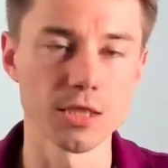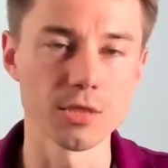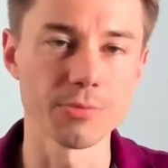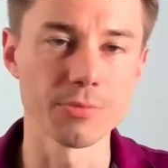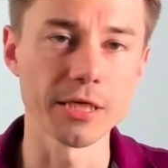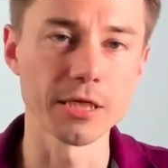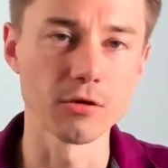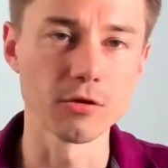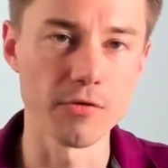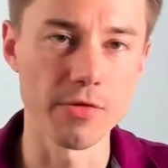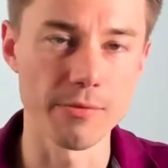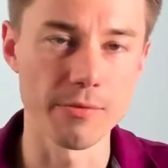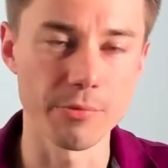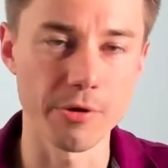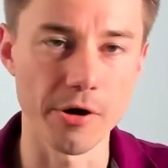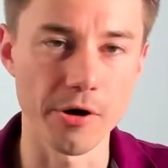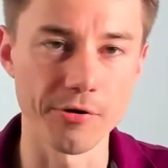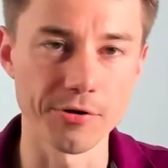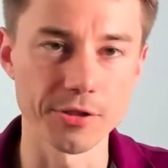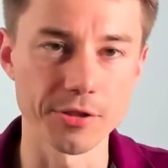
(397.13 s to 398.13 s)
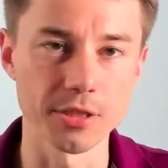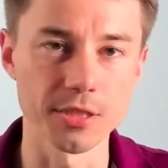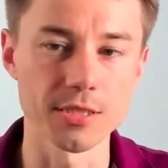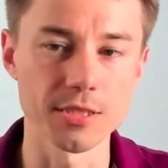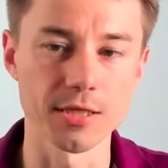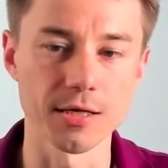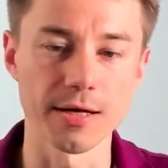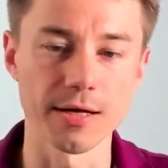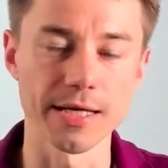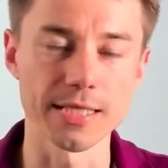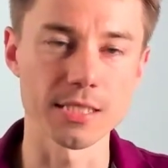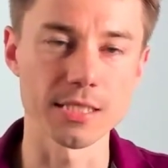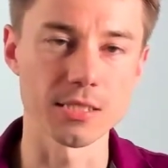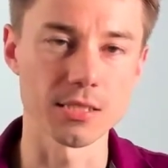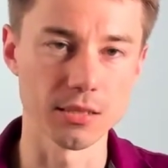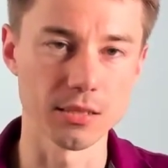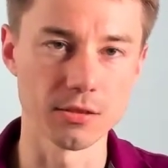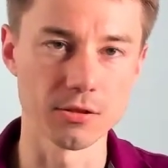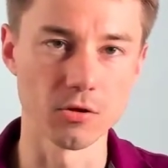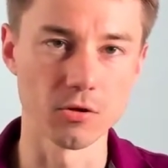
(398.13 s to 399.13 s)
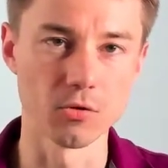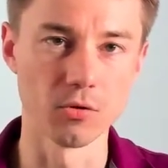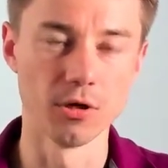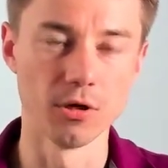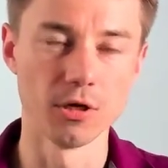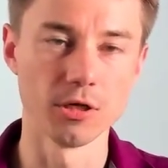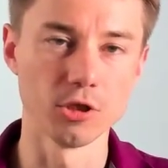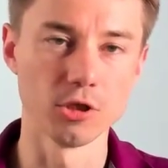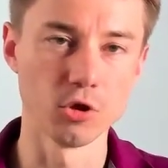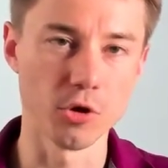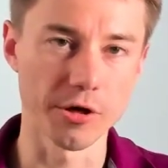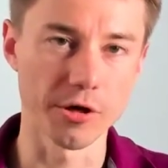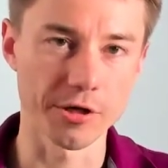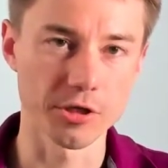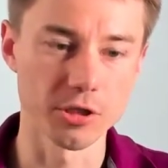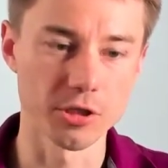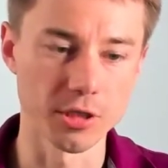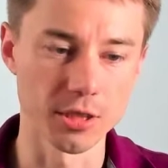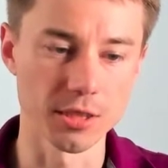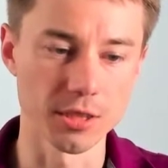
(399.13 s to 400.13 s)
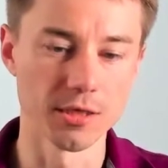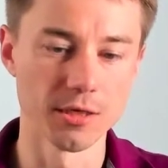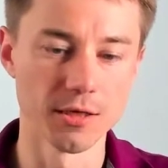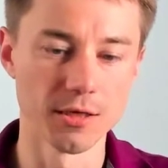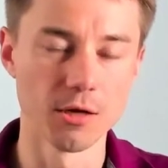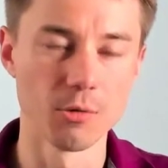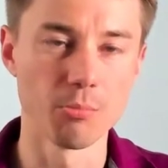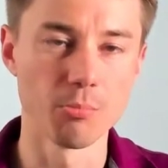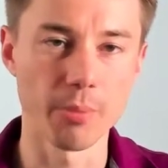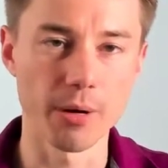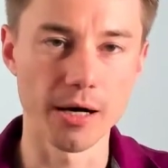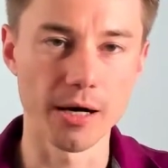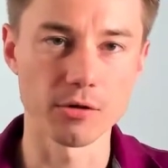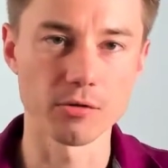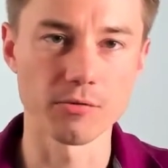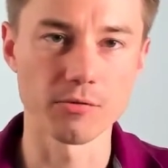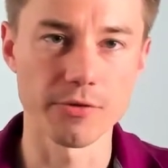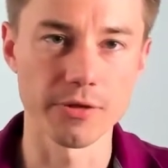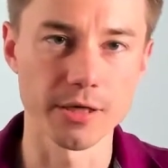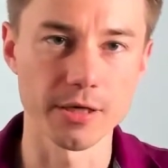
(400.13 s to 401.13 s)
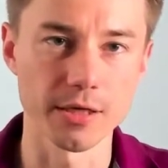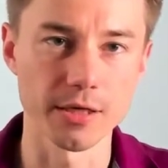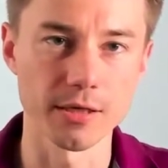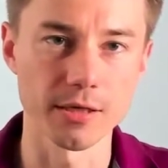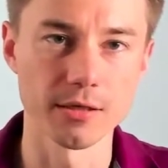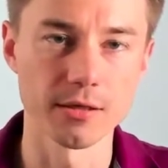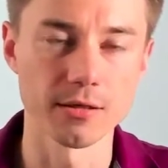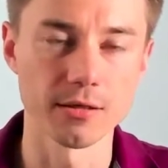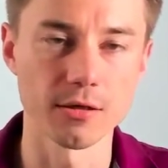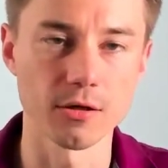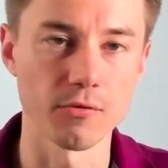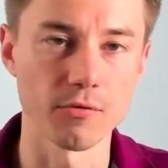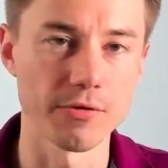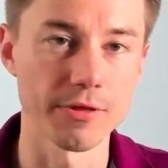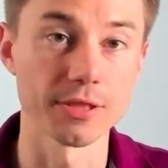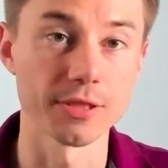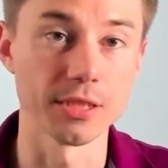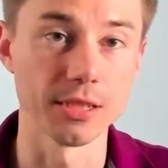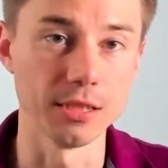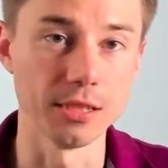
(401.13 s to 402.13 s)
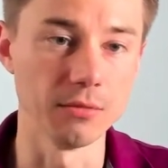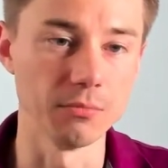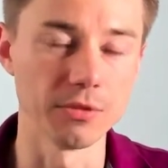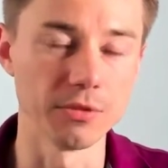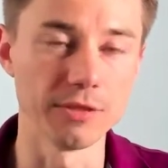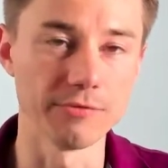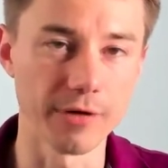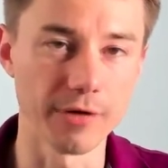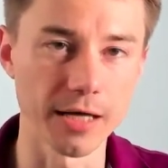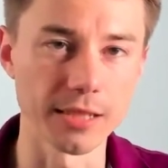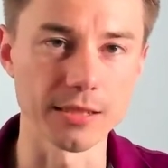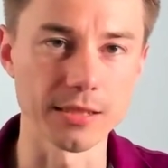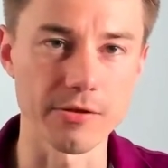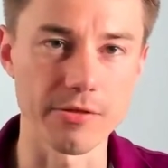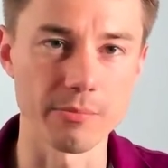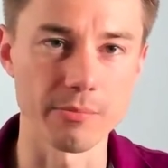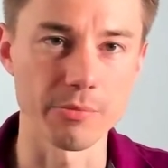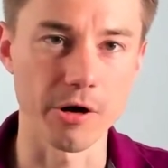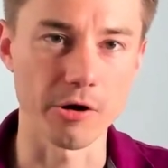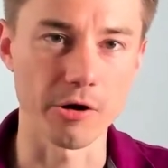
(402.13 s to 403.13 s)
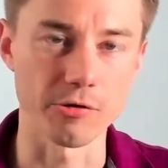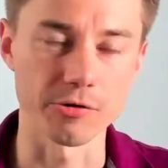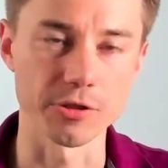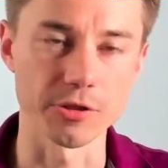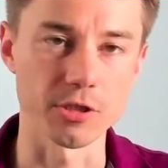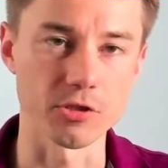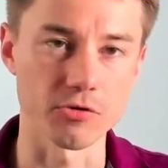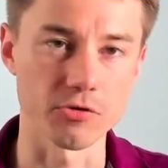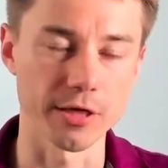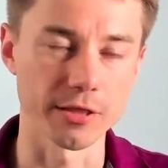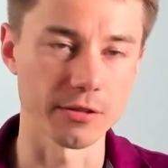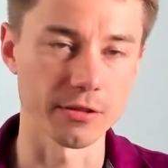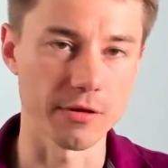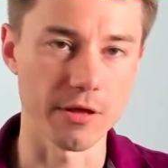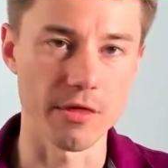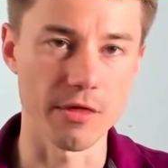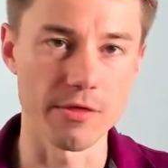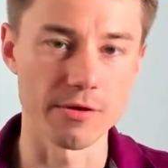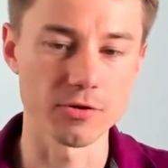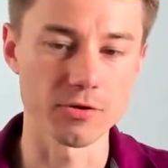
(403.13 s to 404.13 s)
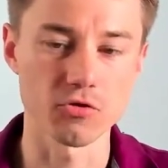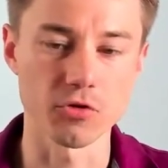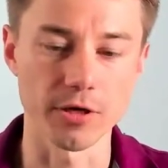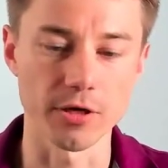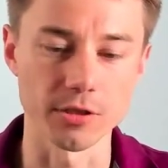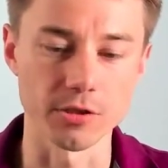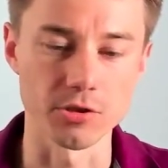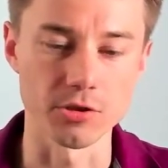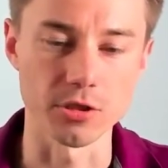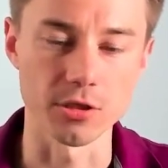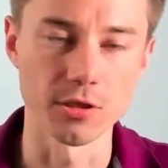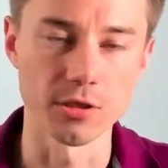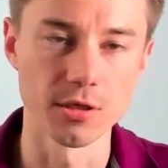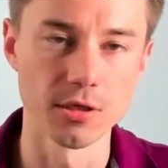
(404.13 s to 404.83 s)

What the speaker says: speaking of the priorities, as a CTO, you are actually part of the team defining the priorities, right, and the strategy.